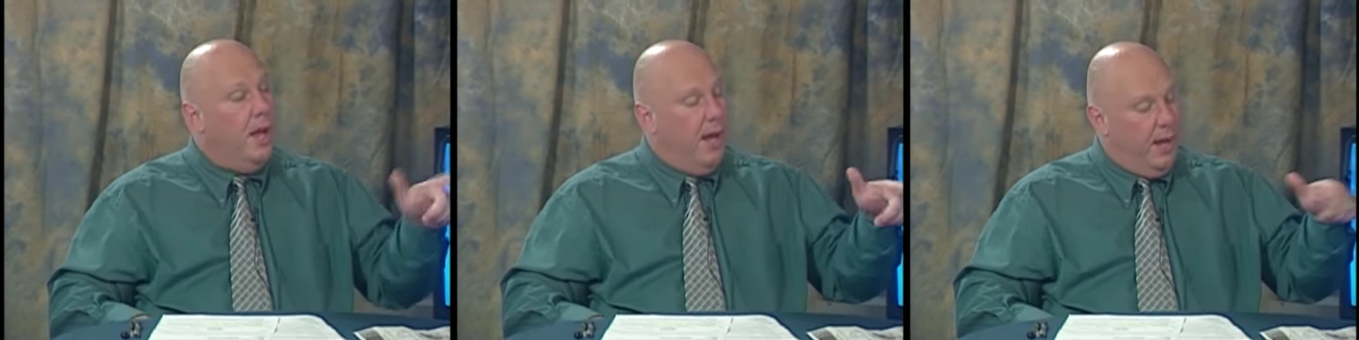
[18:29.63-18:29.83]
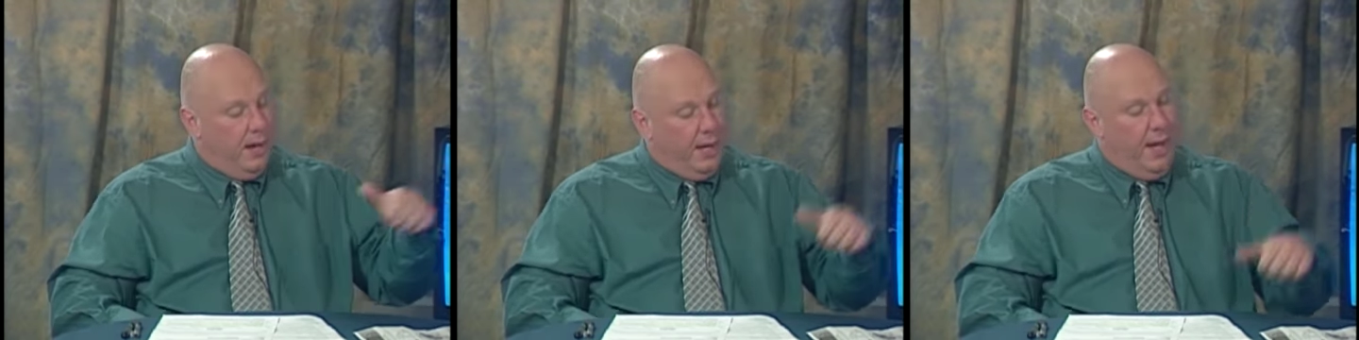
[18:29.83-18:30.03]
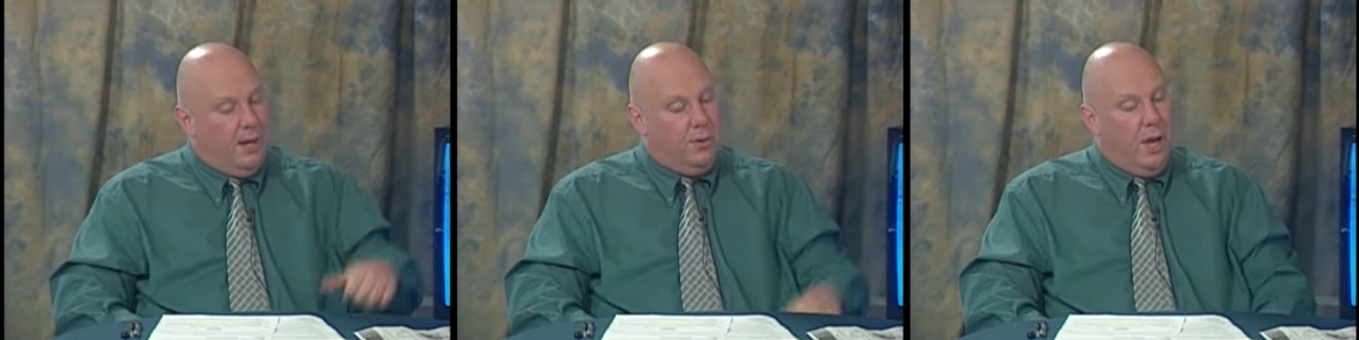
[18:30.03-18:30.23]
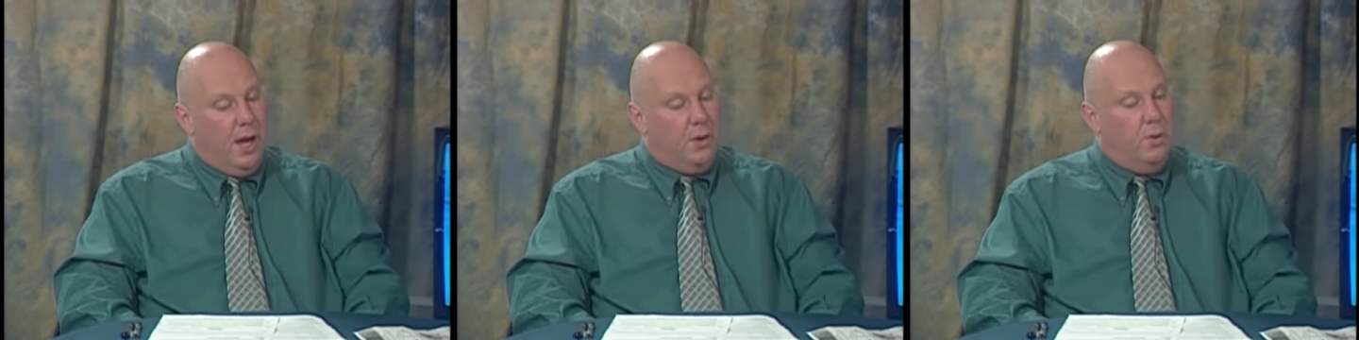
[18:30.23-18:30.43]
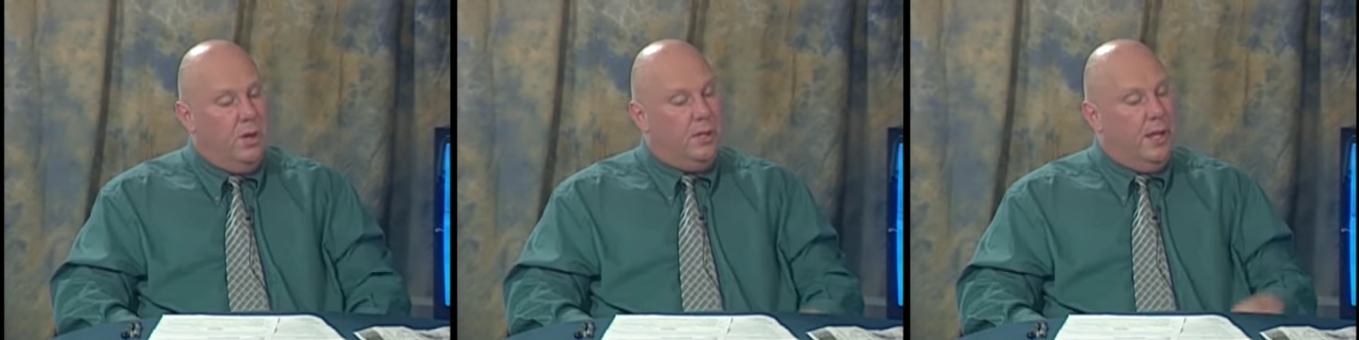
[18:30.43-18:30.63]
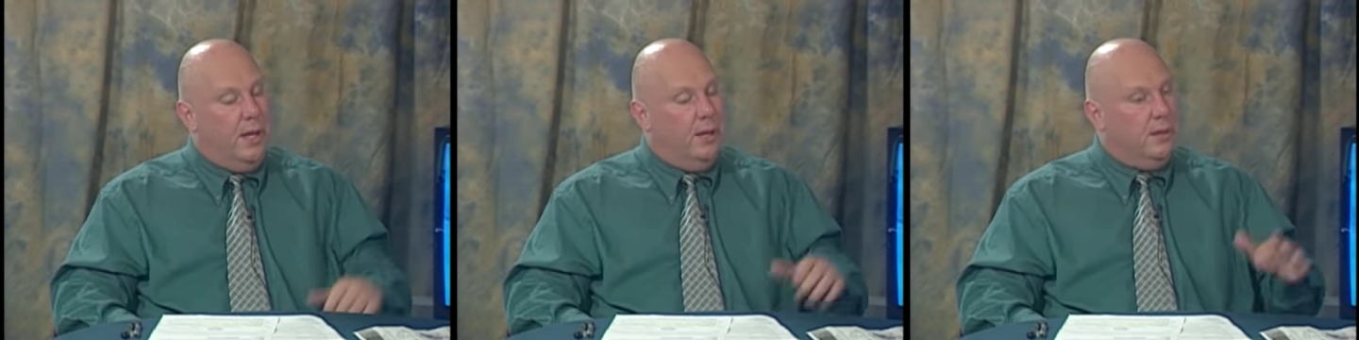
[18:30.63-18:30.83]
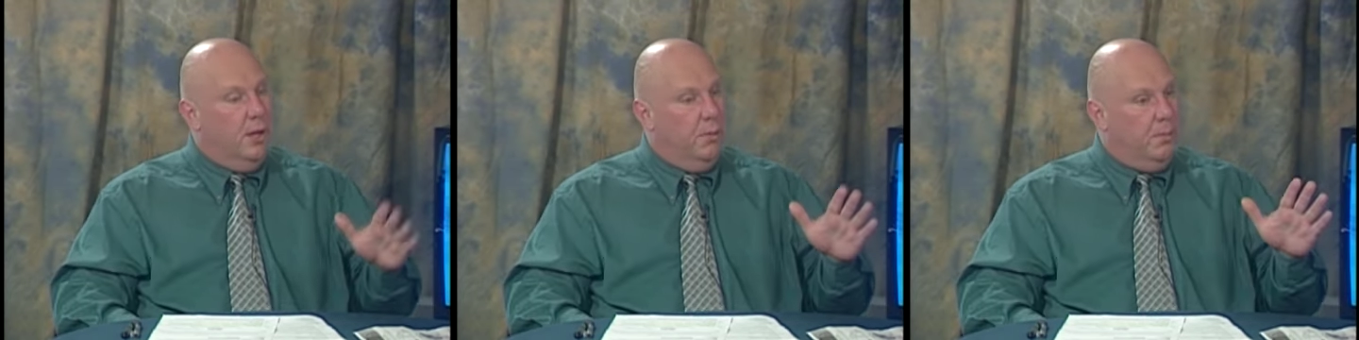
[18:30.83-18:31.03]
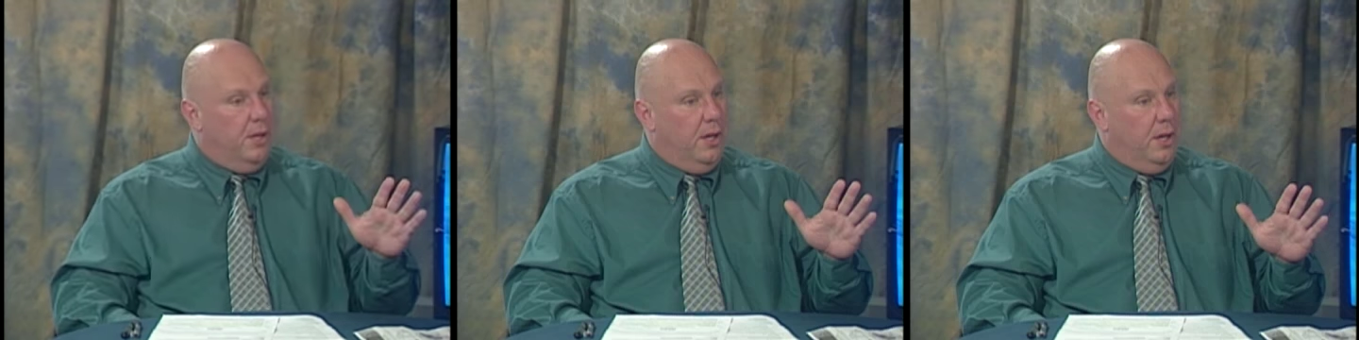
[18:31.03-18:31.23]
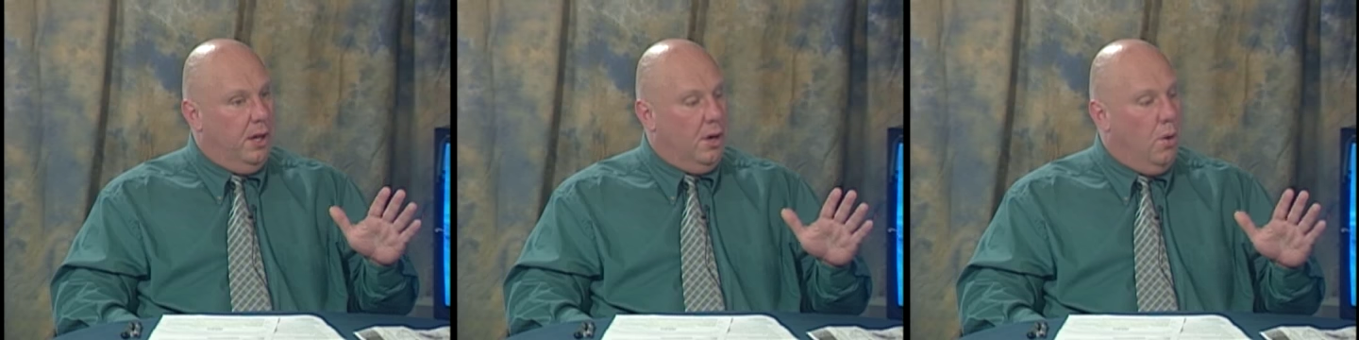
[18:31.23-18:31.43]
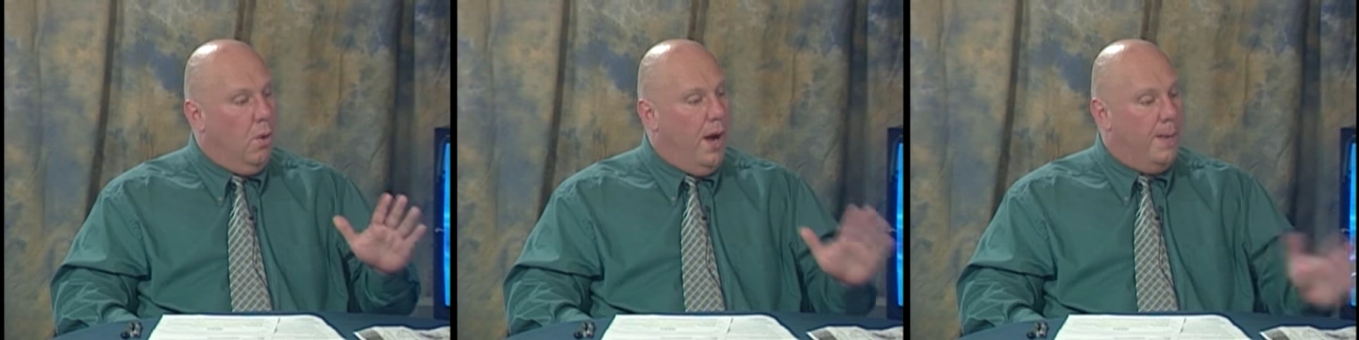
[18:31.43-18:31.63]
And again, knock wood that there'll be
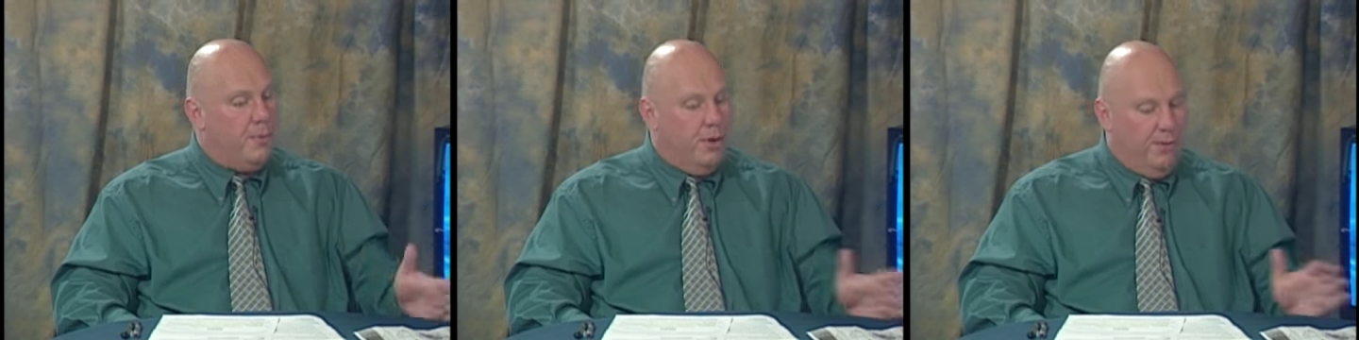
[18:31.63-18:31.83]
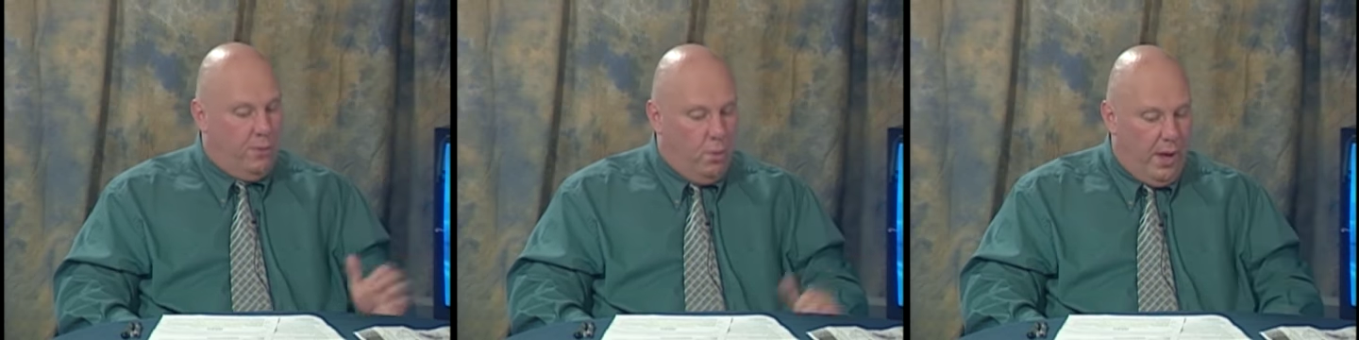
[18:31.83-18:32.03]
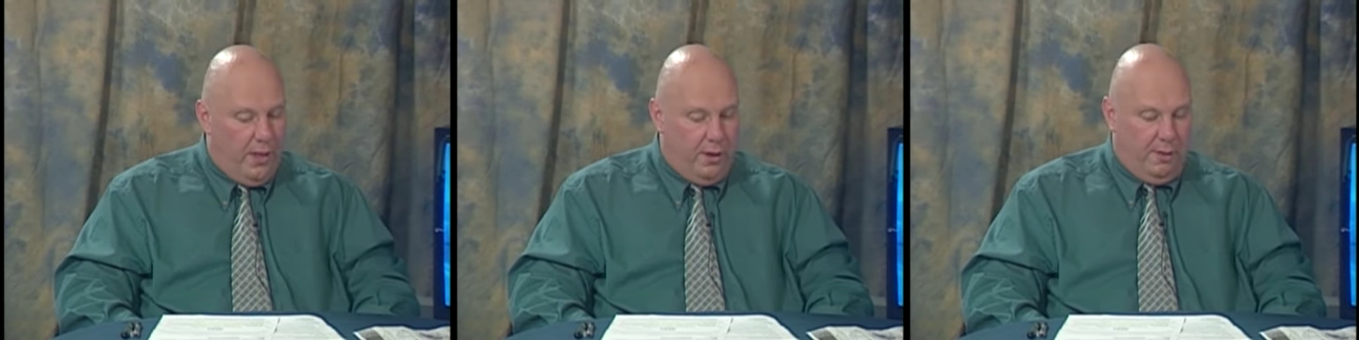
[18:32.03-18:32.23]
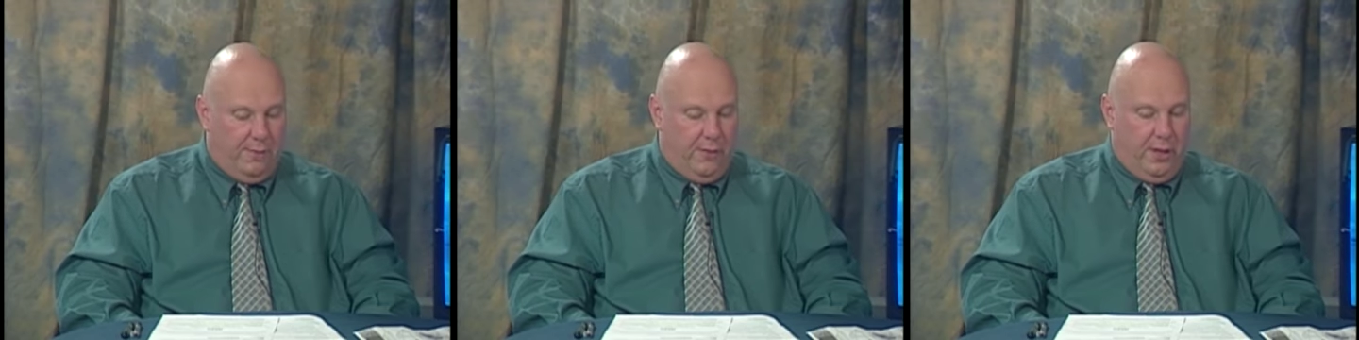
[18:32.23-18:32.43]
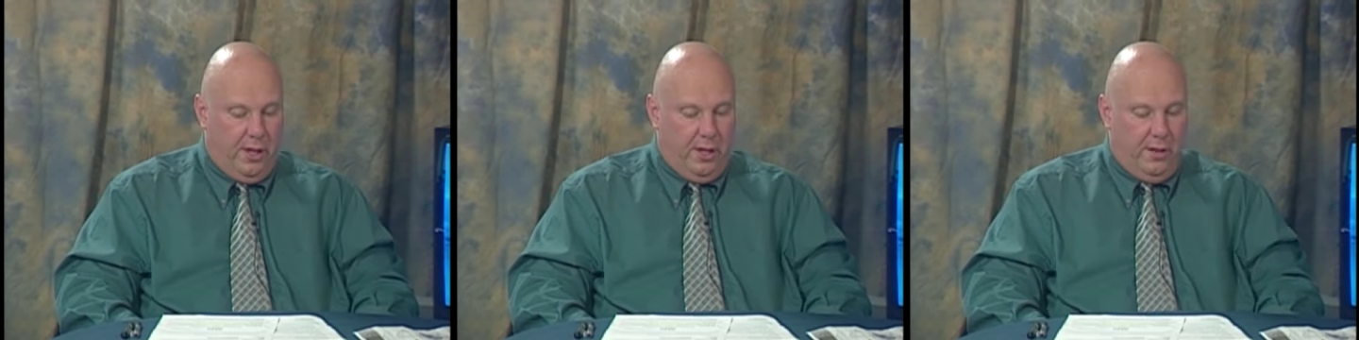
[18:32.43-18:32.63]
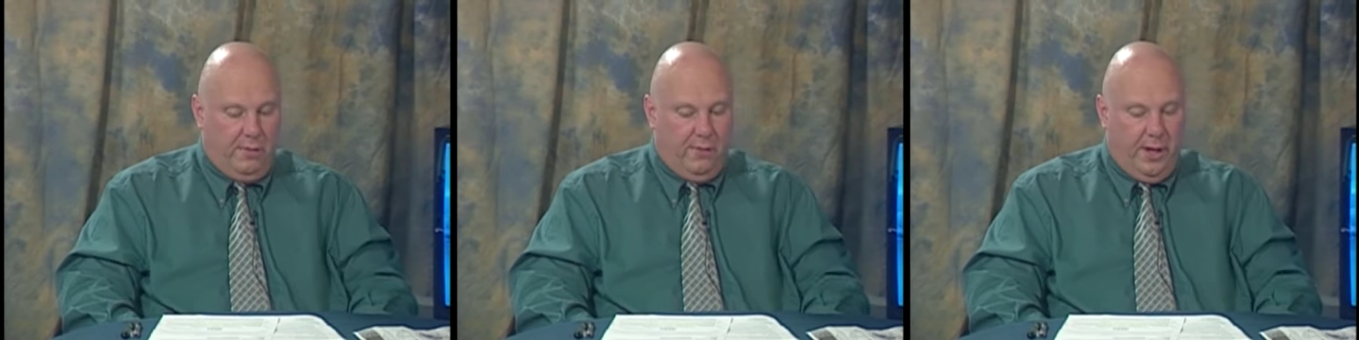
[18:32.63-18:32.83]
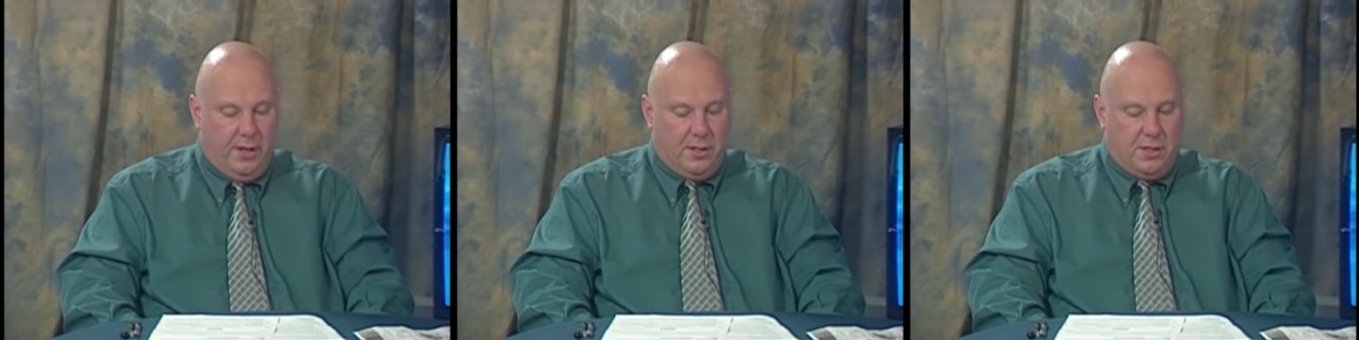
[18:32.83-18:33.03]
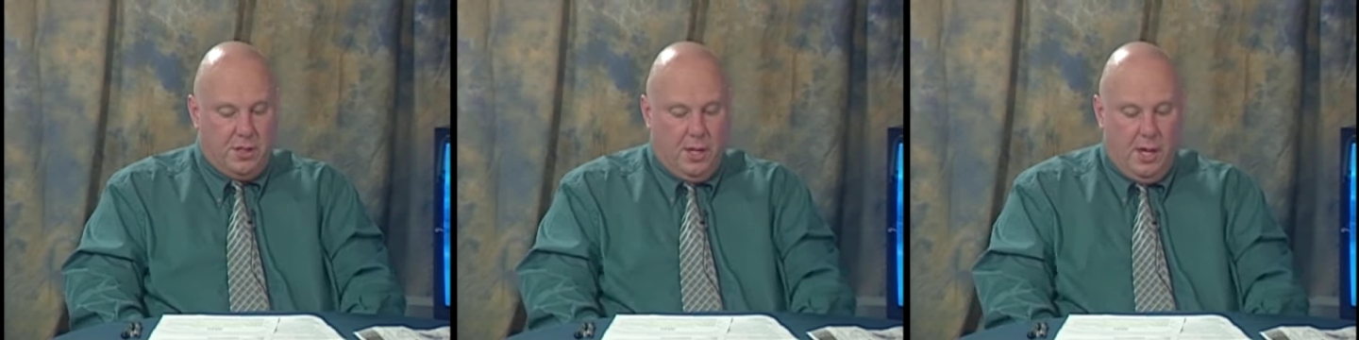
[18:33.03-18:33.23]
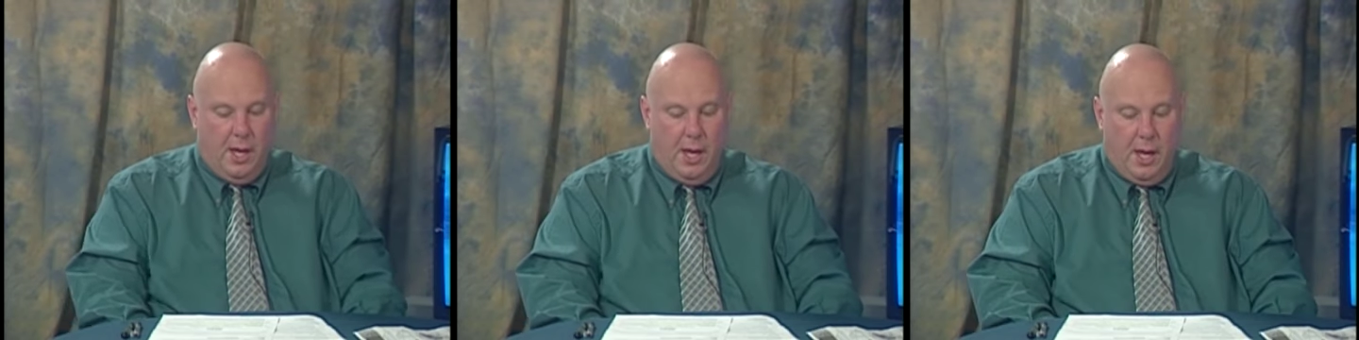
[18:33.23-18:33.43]
cooperative weather for the events.